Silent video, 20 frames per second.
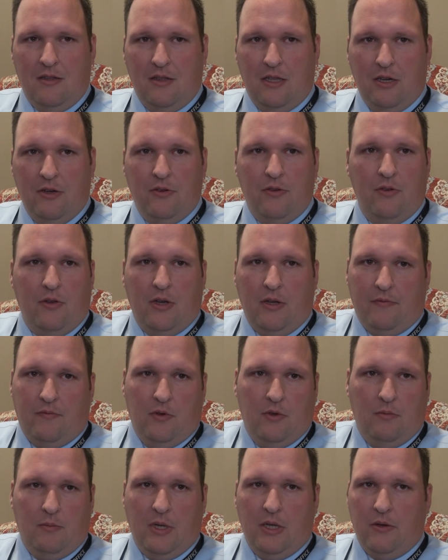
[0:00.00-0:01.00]
who I've
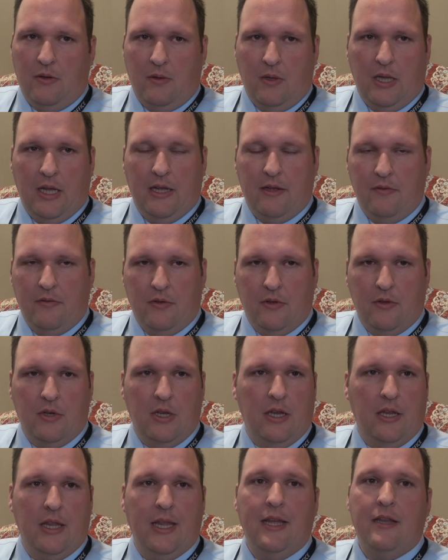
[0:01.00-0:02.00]
known my whole life, so
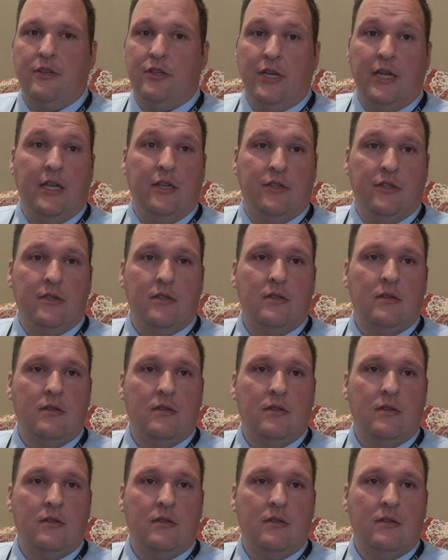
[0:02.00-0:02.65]
none of that changes.